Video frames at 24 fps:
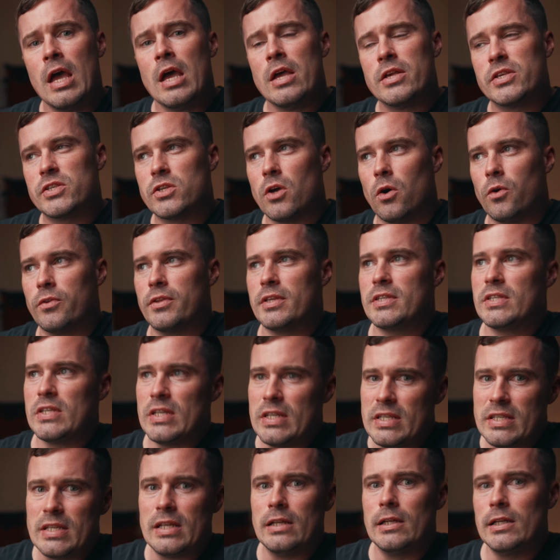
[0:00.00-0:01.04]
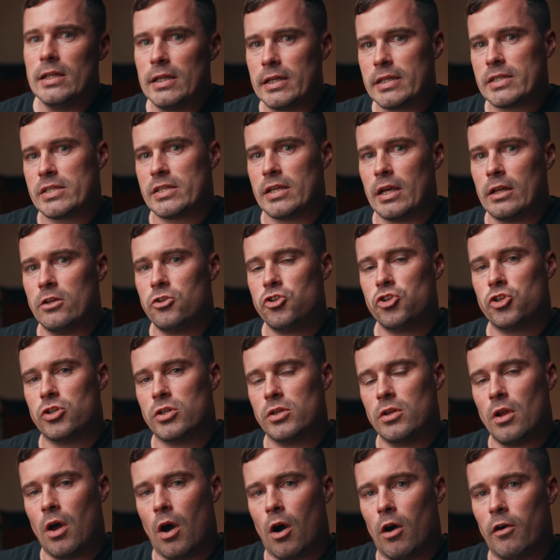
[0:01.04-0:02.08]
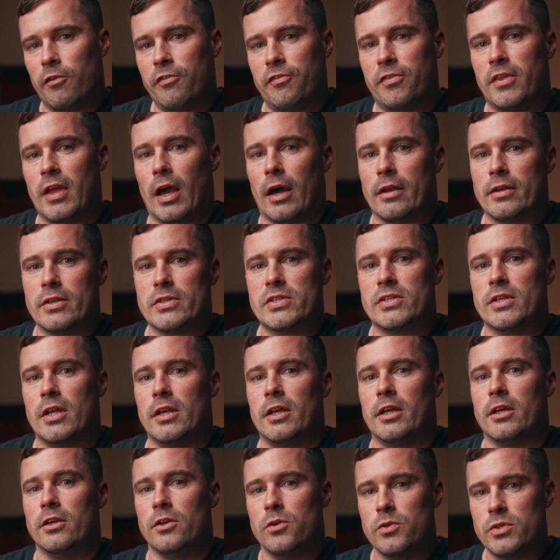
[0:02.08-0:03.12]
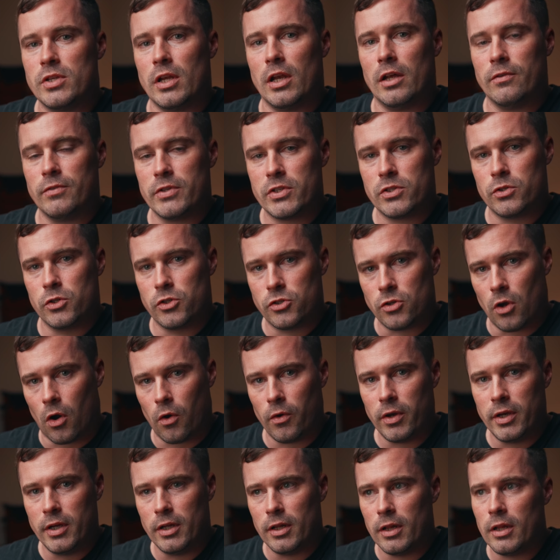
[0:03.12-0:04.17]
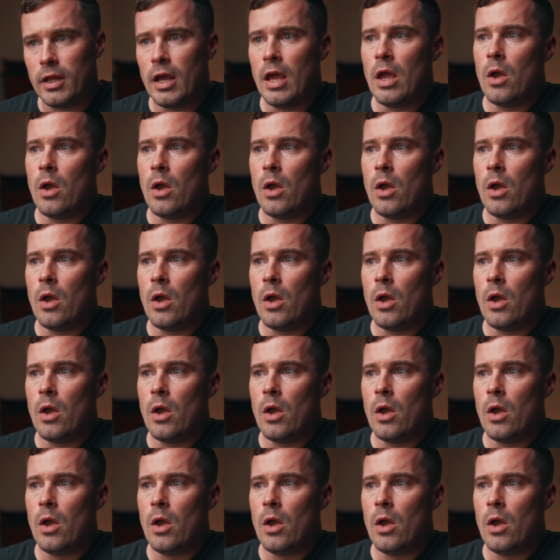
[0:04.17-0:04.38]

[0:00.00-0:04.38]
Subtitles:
So this is a little extension of the Understanding User Levels tutorial